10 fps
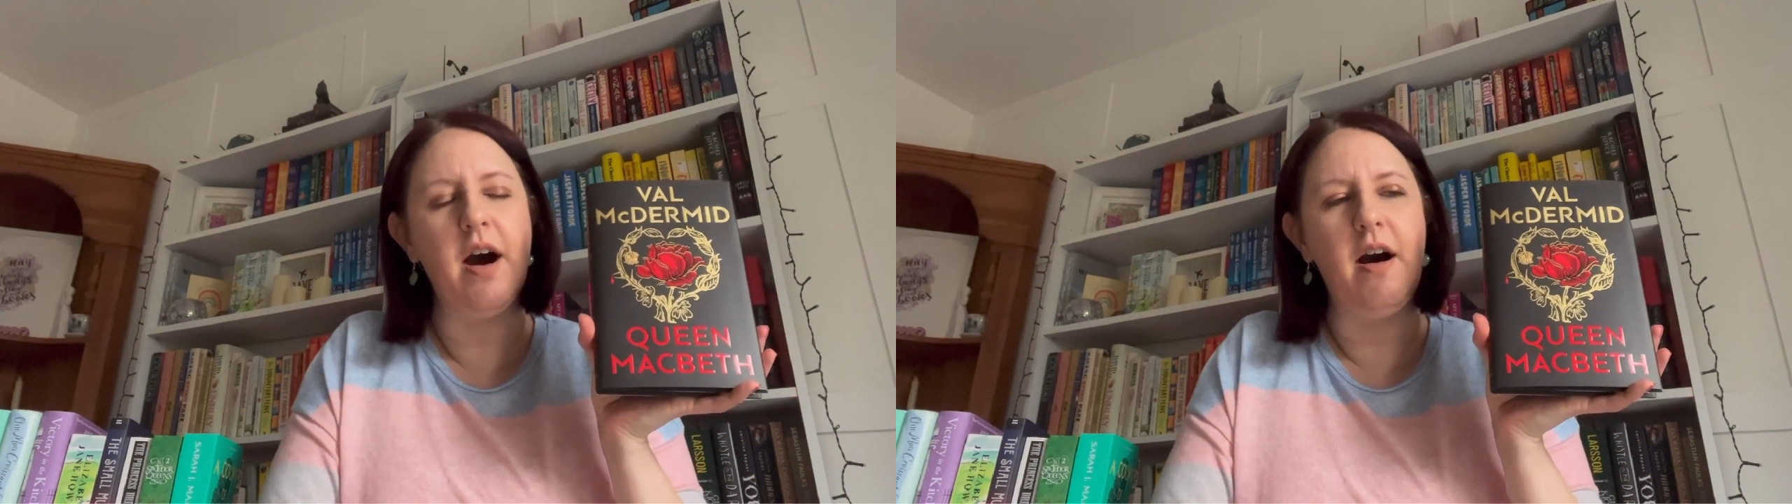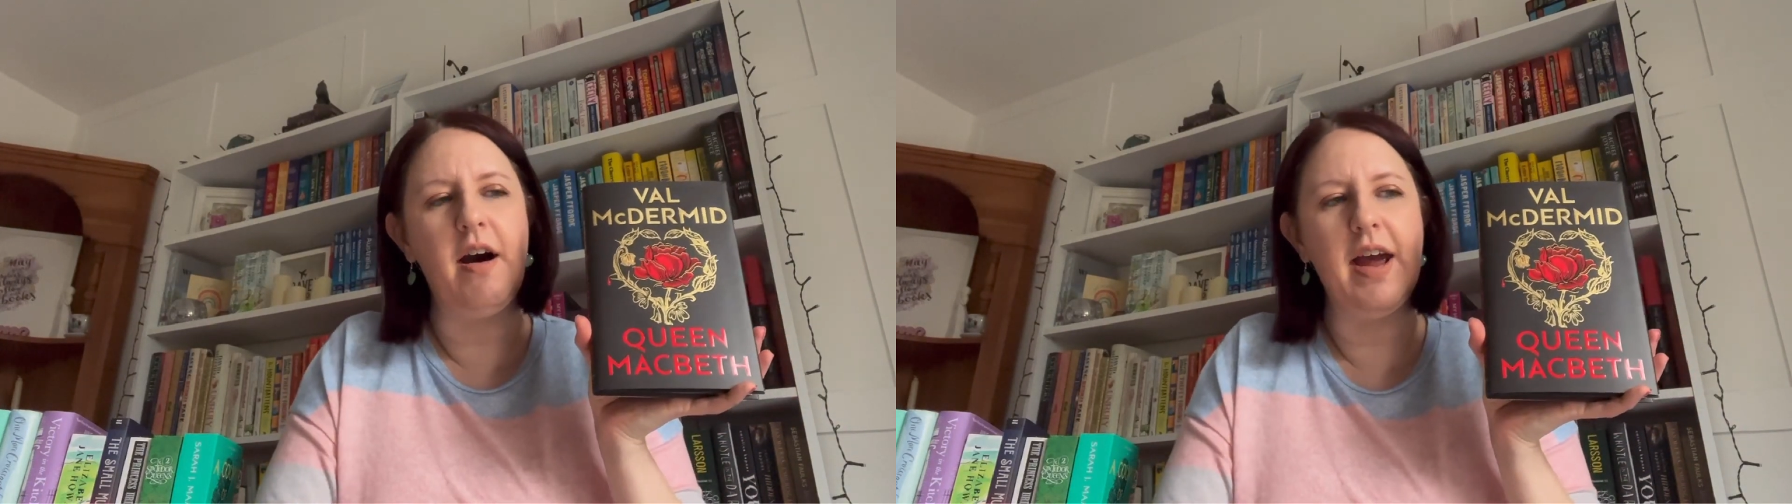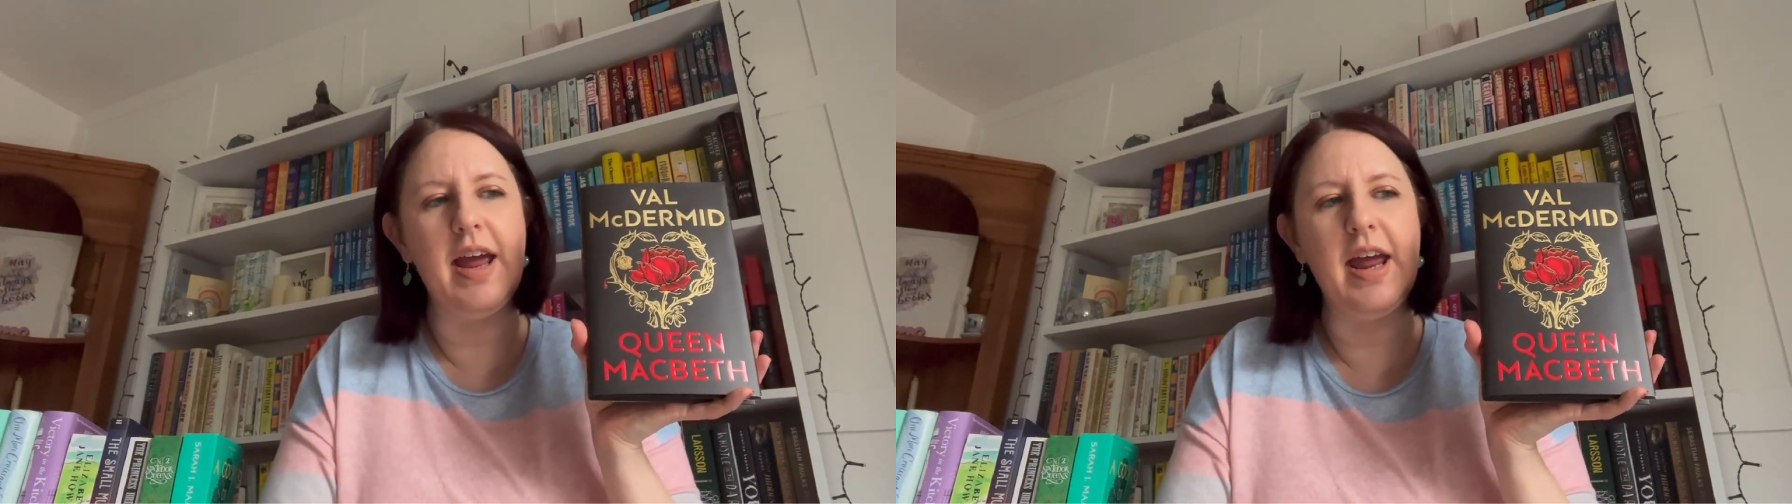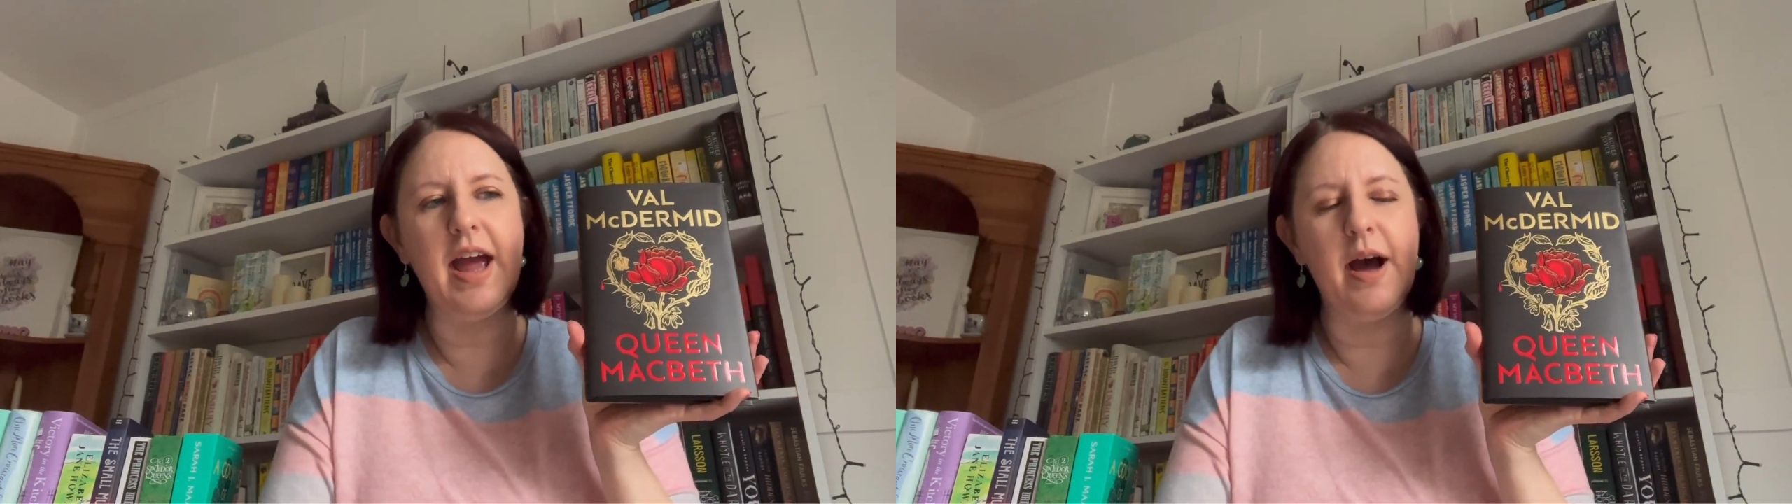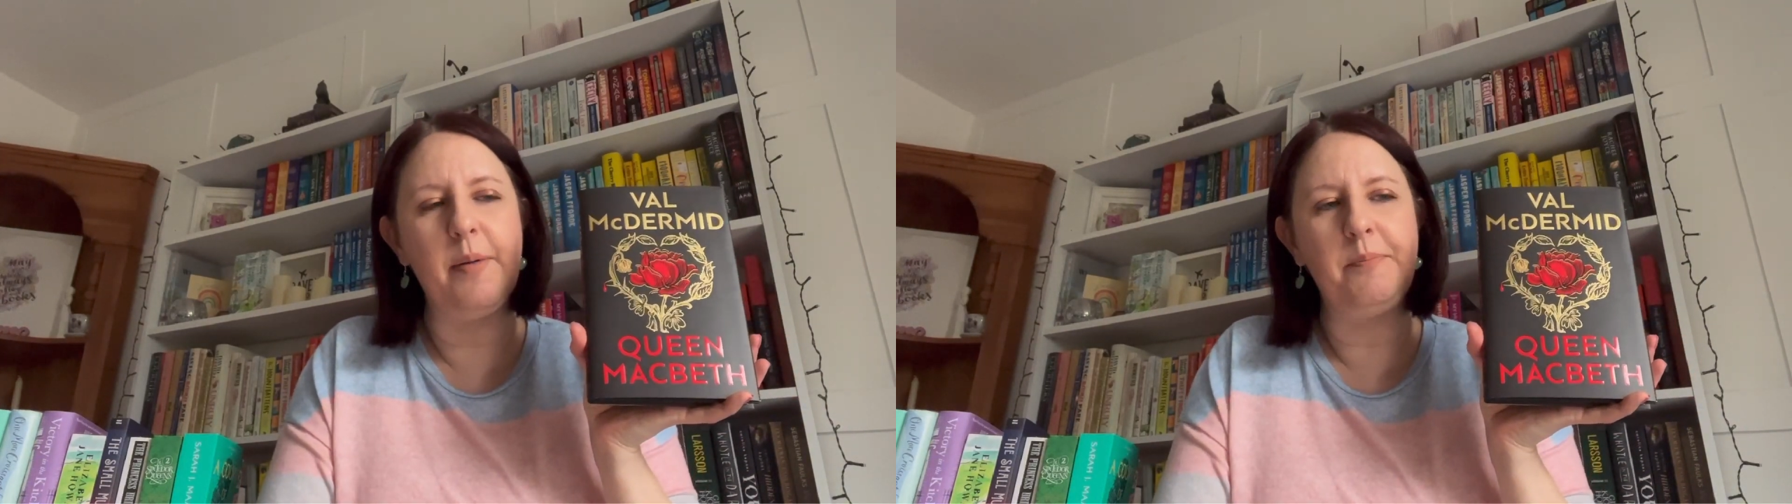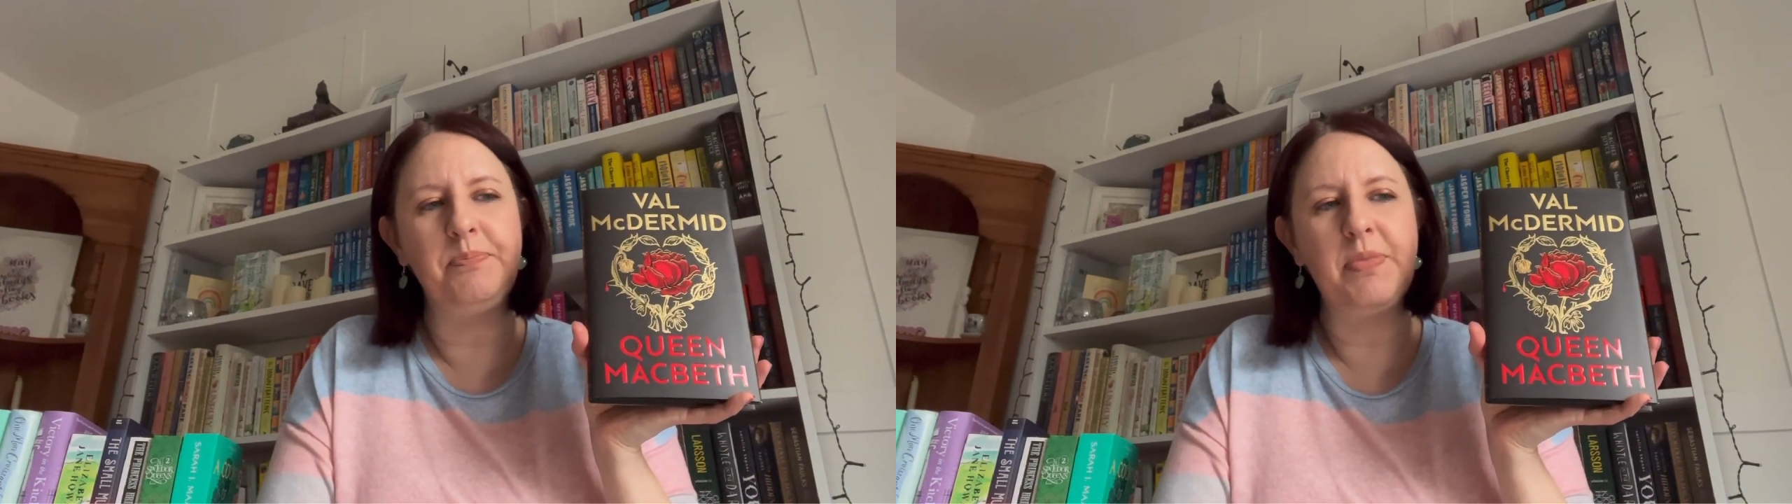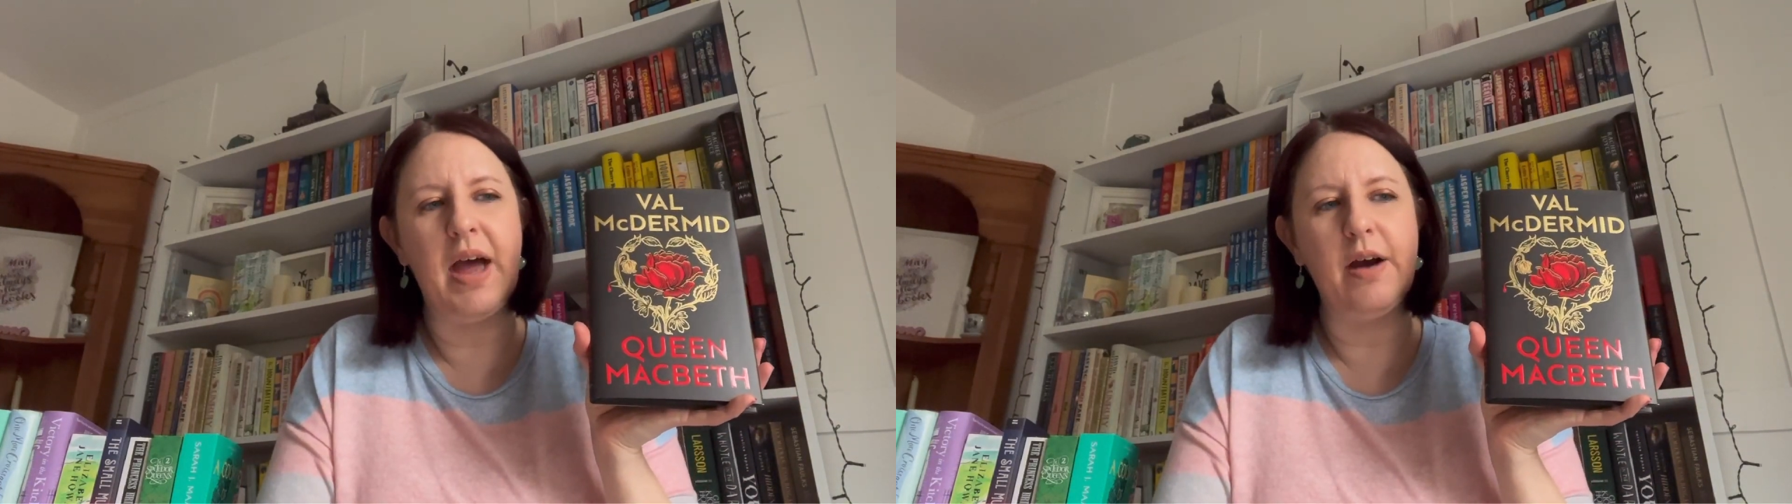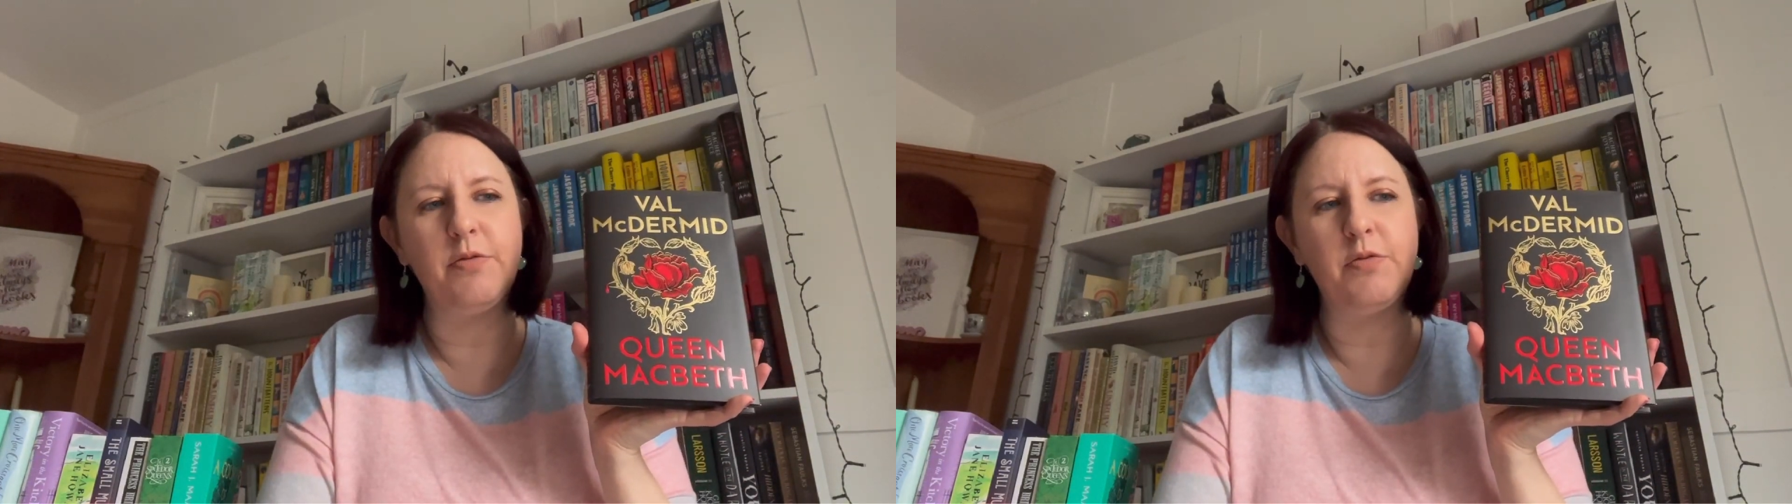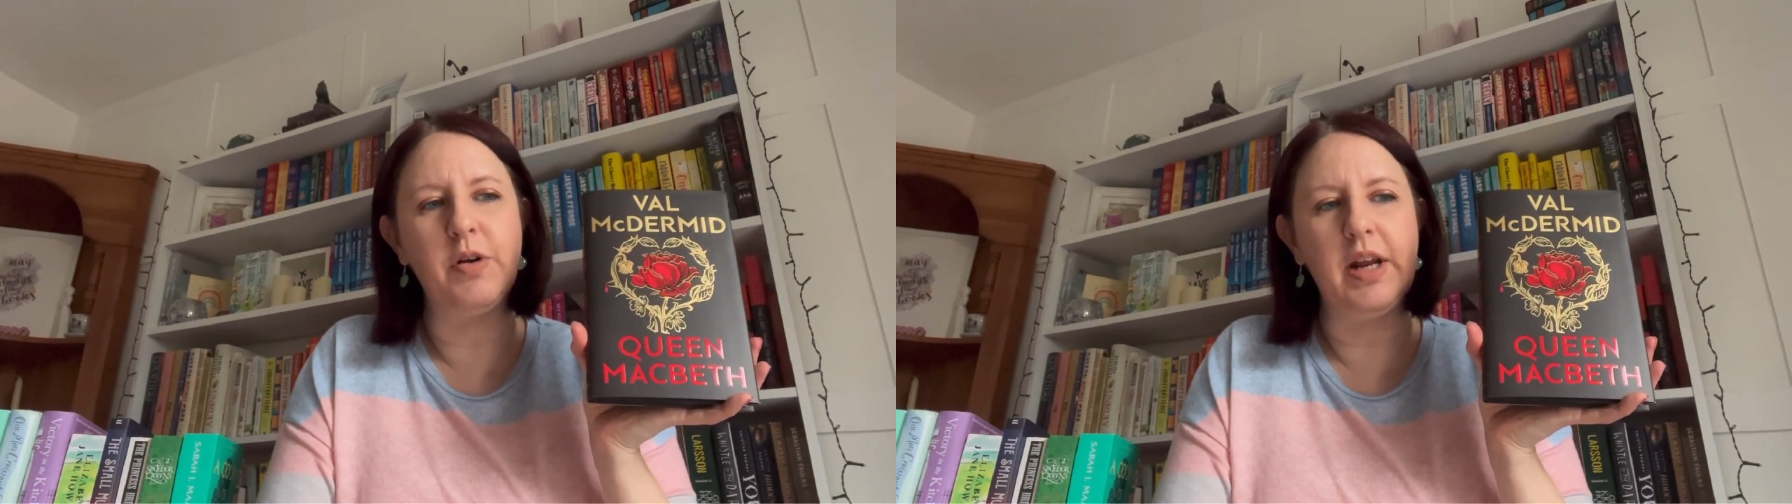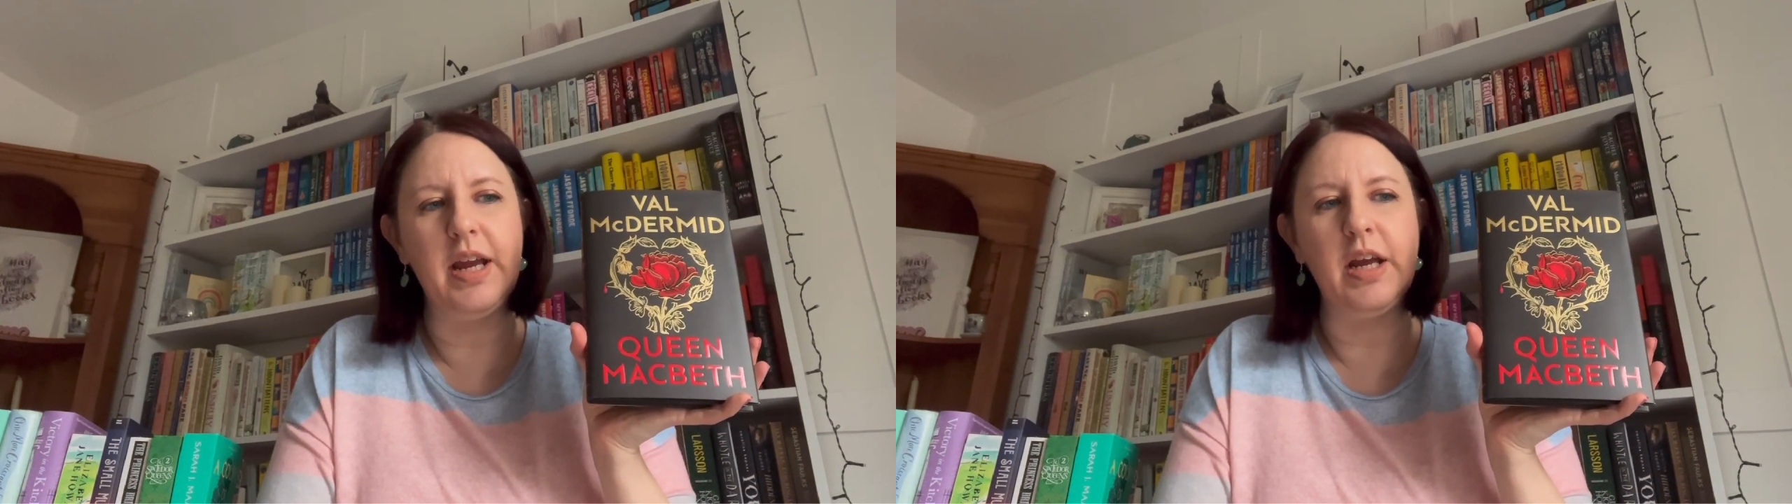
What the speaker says: I have really